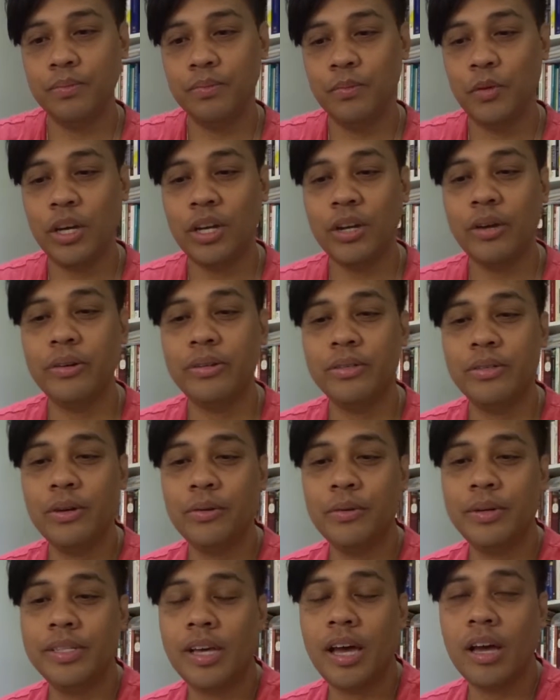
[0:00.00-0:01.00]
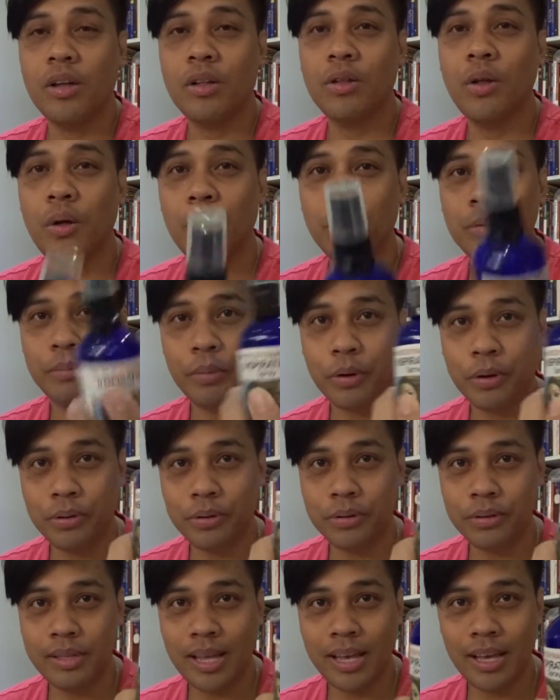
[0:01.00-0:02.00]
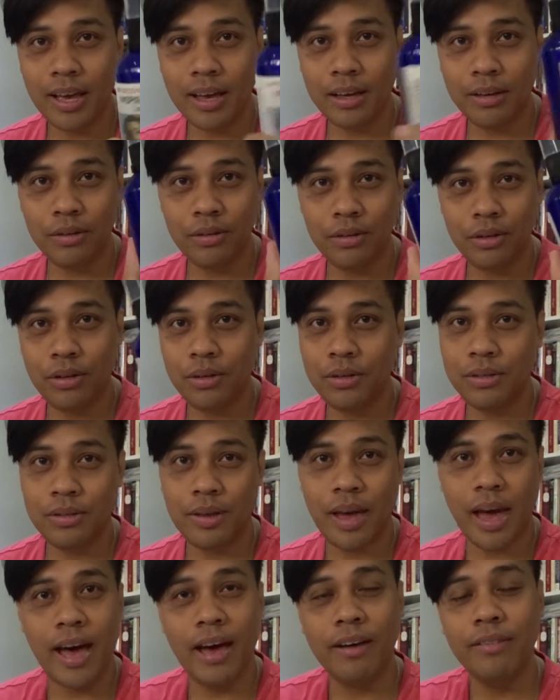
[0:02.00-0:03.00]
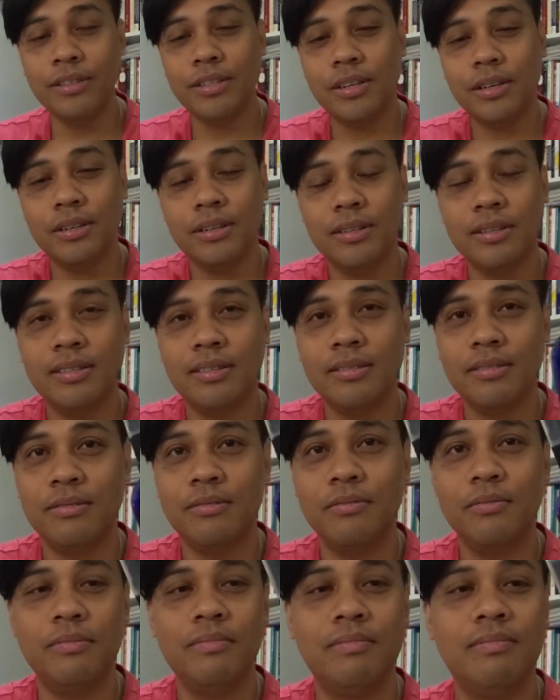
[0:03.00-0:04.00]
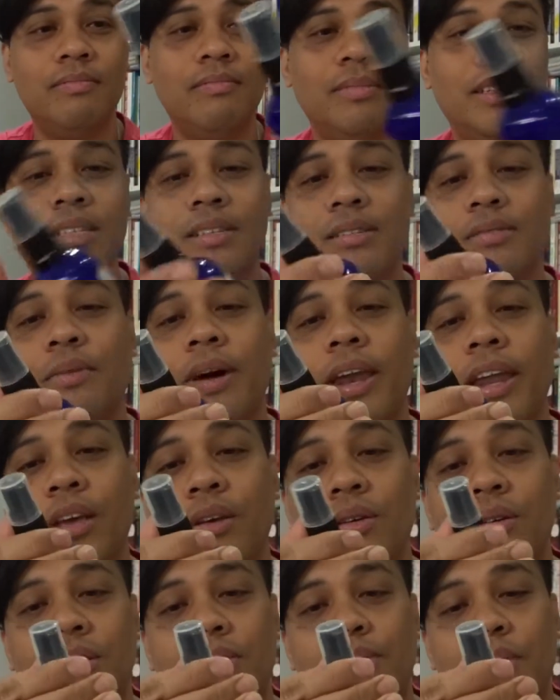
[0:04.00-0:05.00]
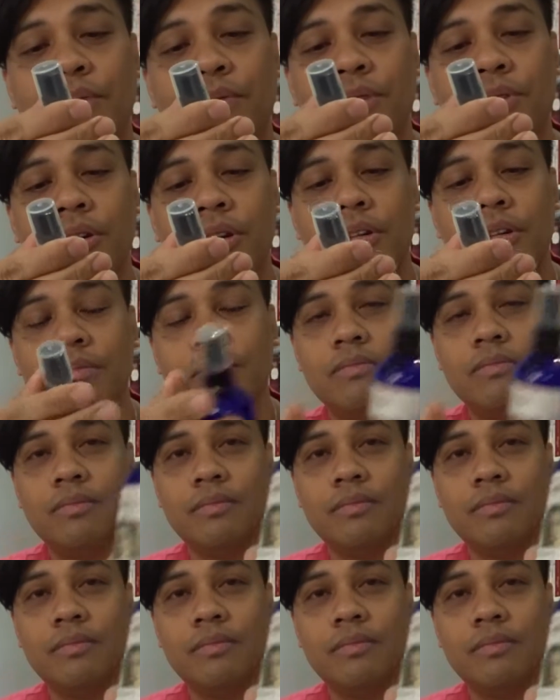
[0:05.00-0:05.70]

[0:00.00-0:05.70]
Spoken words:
You can also recycle old bottles that I used to have. So this is what I used before.